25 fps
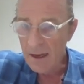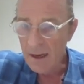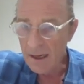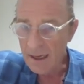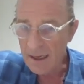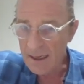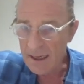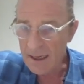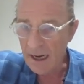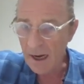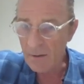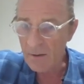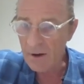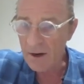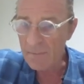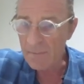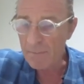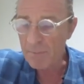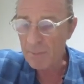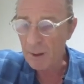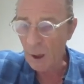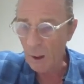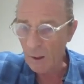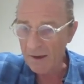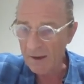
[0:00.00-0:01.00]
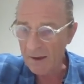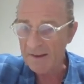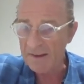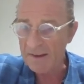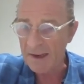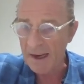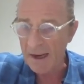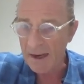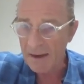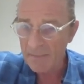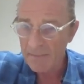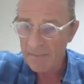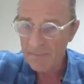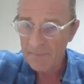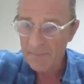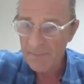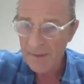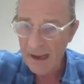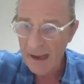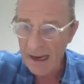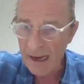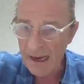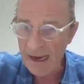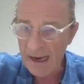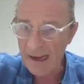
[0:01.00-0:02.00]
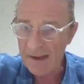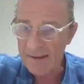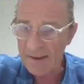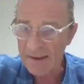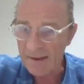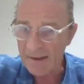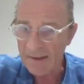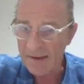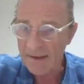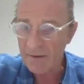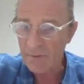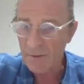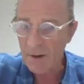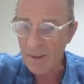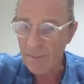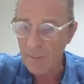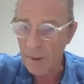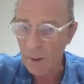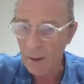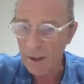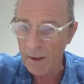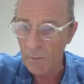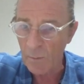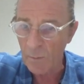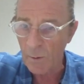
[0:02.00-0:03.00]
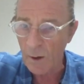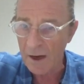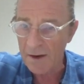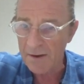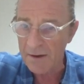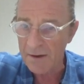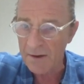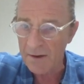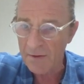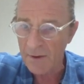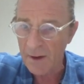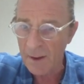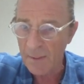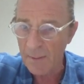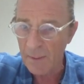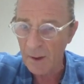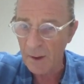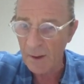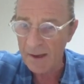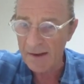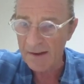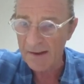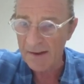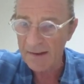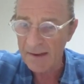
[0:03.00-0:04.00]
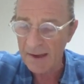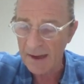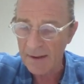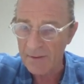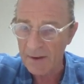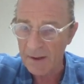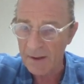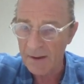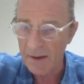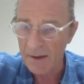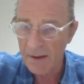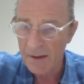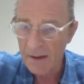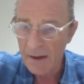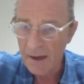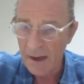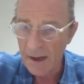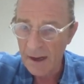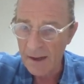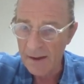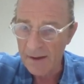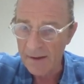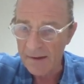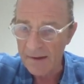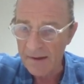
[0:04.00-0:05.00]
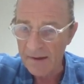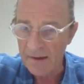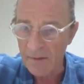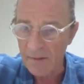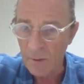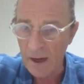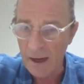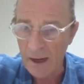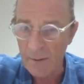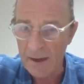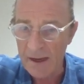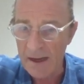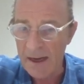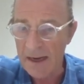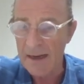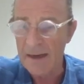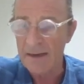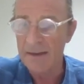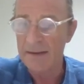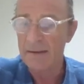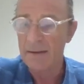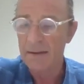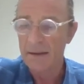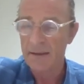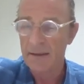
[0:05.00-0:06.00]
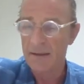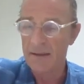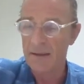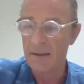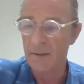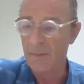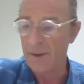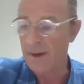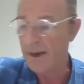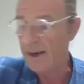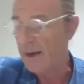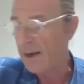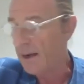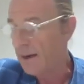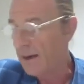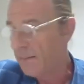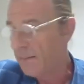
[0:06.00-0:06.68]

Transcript: Current policy has us 3.1 to 3.7, and this is where we need to be.